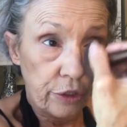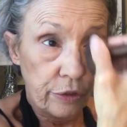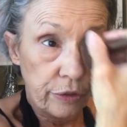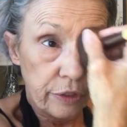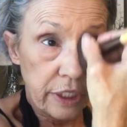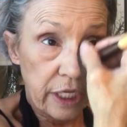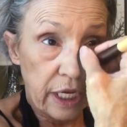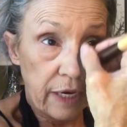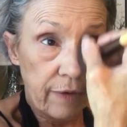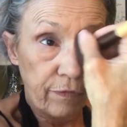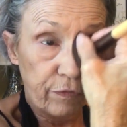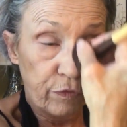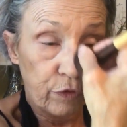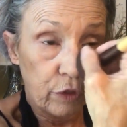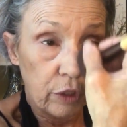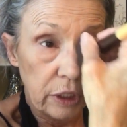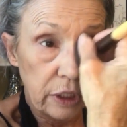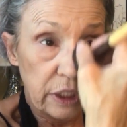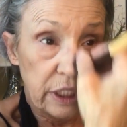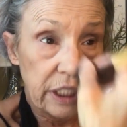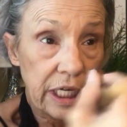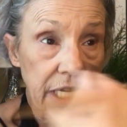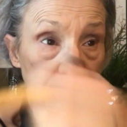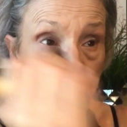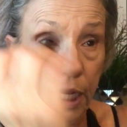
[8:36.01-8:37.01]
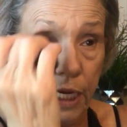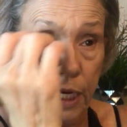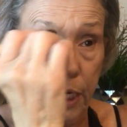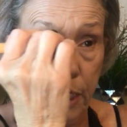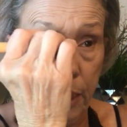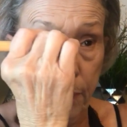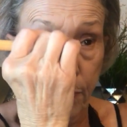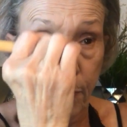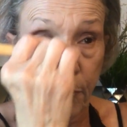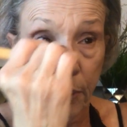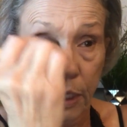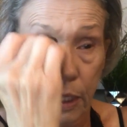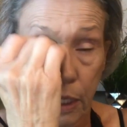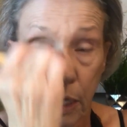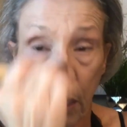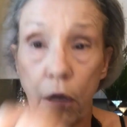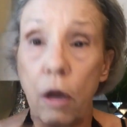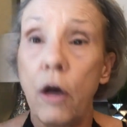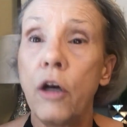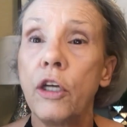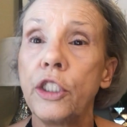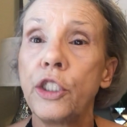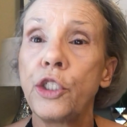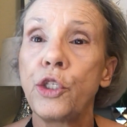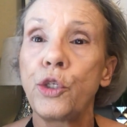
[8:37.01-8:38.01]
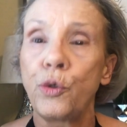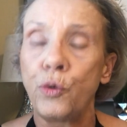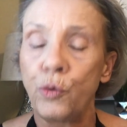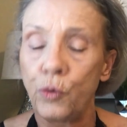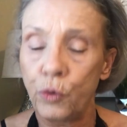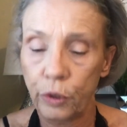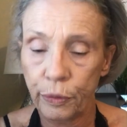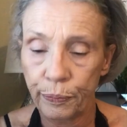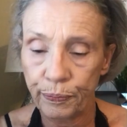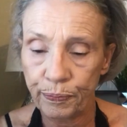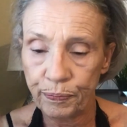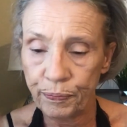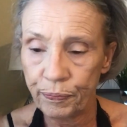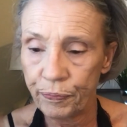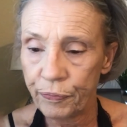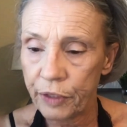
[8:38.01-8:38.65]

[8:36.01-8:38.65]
Use that for a tiny bit of contour.